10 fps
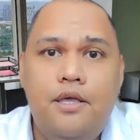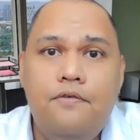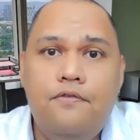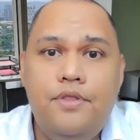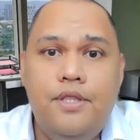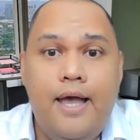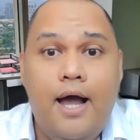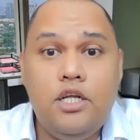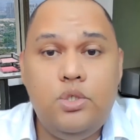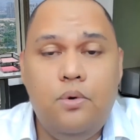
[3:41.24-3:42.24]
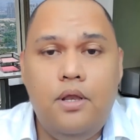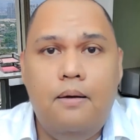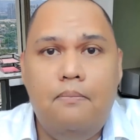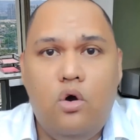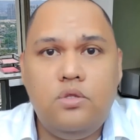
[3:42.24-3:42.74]
if the actual
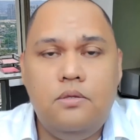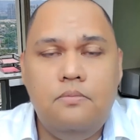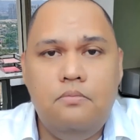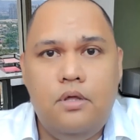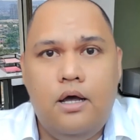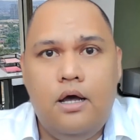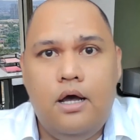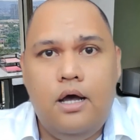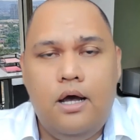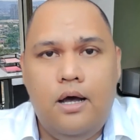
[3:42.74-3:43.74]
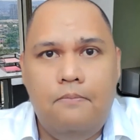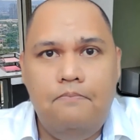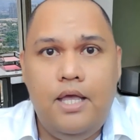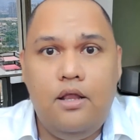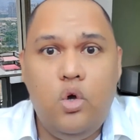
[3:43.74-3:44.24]
amount uh,
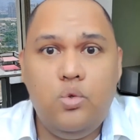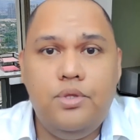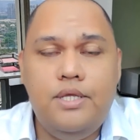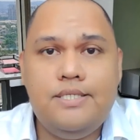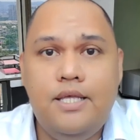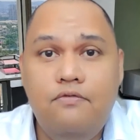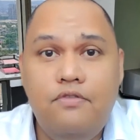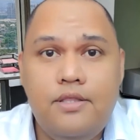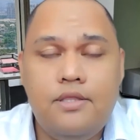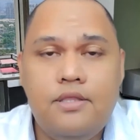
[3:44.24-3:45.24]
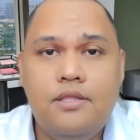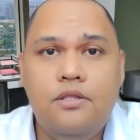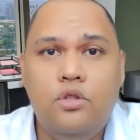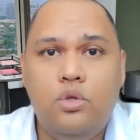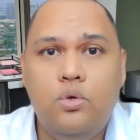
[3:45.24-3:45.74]
being loaned is given
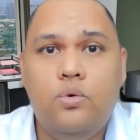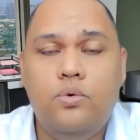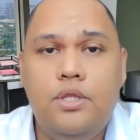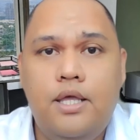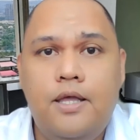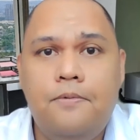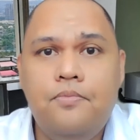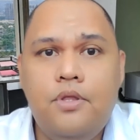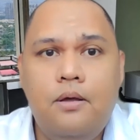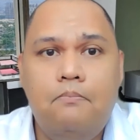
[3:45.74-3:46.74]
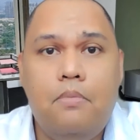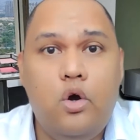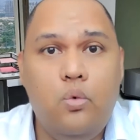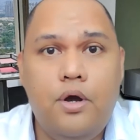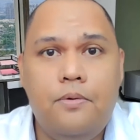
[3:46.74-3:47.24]
to the
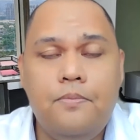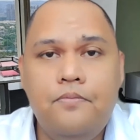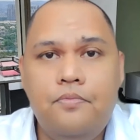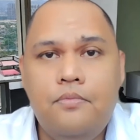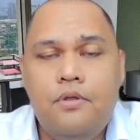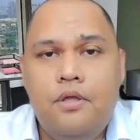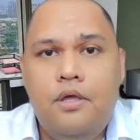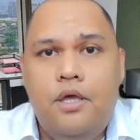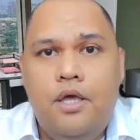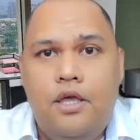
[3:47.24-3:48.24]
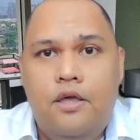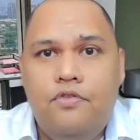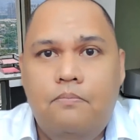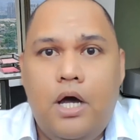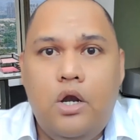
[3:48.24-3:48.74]
borrower.
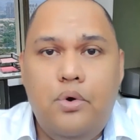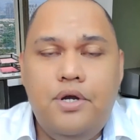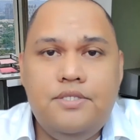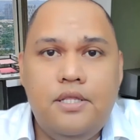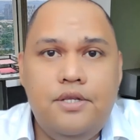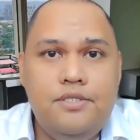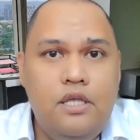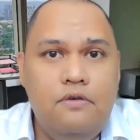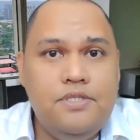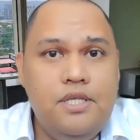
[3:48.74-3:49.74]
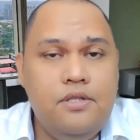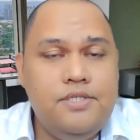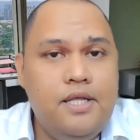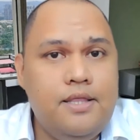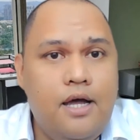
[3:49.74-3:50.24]
If the borrower does not receive a single
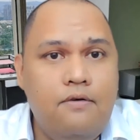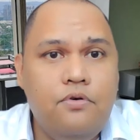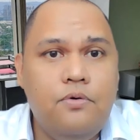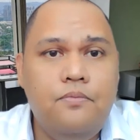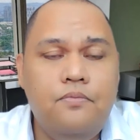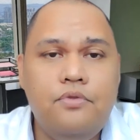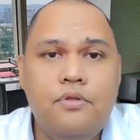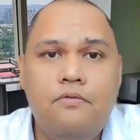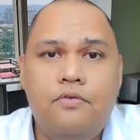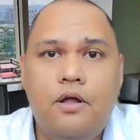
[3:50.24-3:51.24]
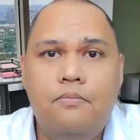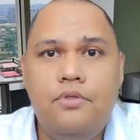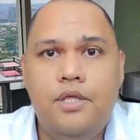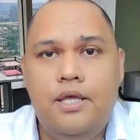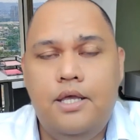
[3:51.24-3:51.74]
centavo
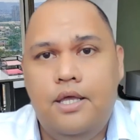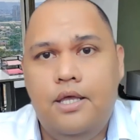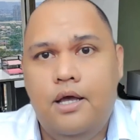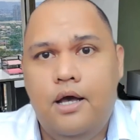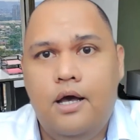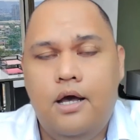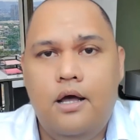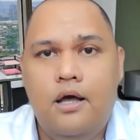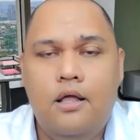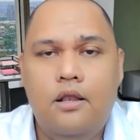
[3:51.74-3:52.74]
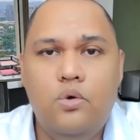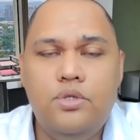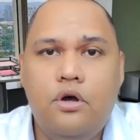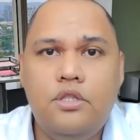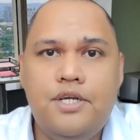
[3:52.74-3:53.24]
from the uh,
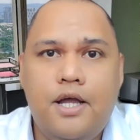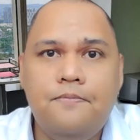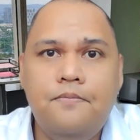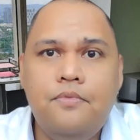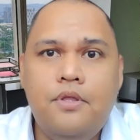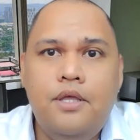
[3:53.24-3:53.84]
loan contract,